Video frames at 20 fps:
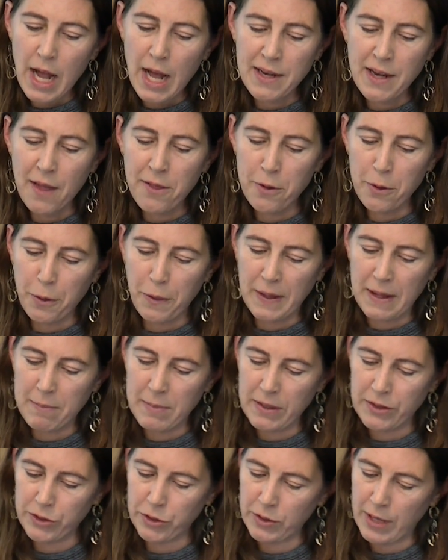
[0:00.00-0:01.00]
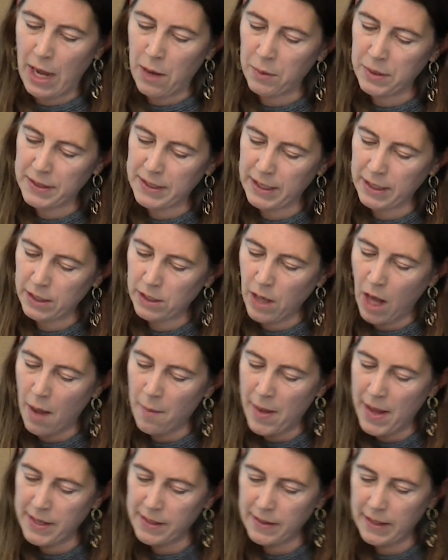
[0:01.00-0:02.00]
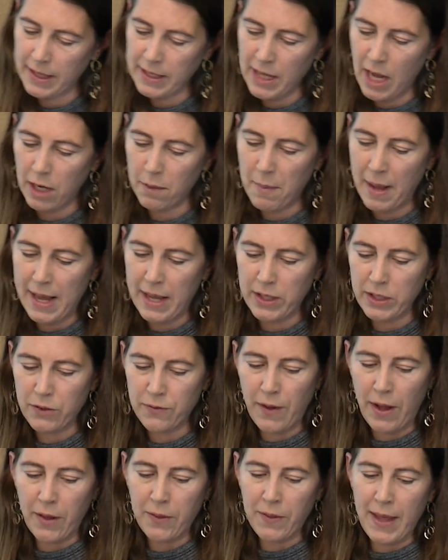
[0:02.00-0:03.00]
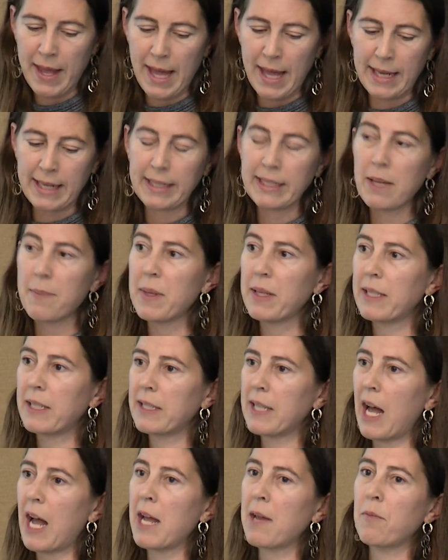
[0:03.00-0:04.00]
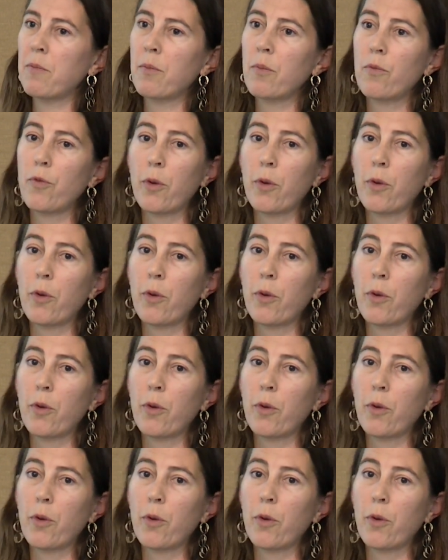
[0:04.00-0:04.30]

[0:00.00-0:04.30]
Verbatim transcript: Another theme that stood out was the comment that young males felt they had limited time